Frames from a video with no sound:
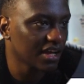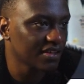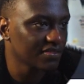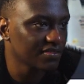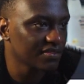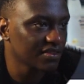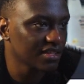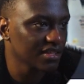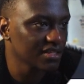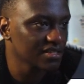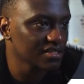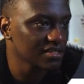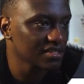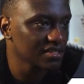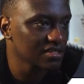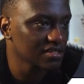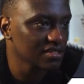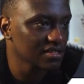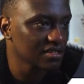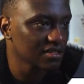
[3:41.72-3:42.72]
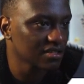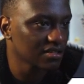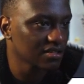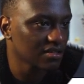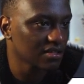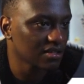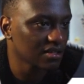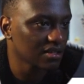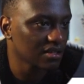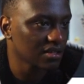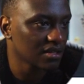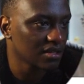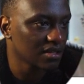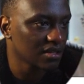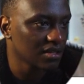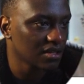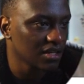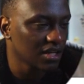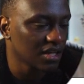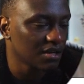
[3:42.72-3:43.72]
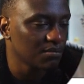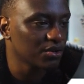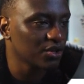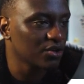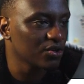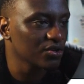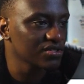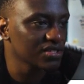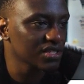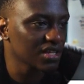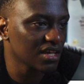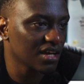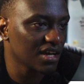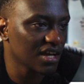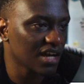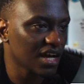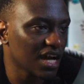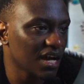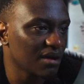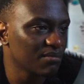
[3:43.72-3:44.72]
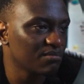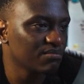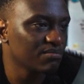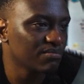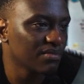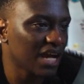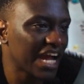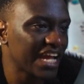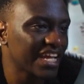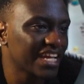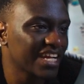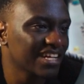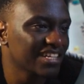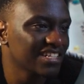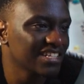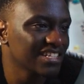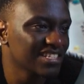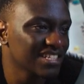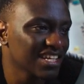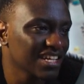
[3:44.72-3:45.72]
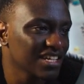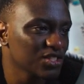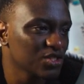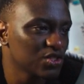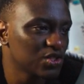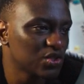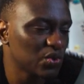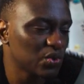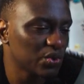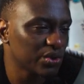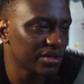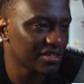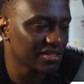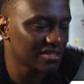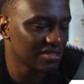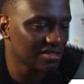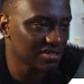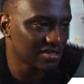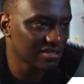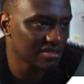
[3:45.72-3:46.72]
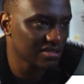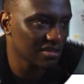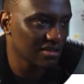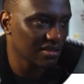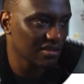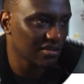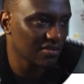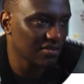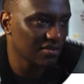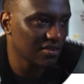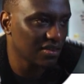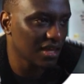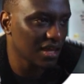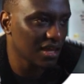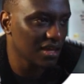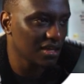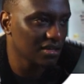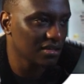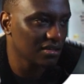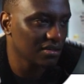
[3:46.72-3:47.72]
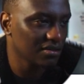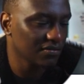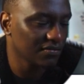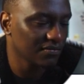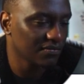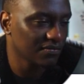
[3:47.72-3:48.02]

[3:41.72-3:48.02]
and this. Because um, I can design towards the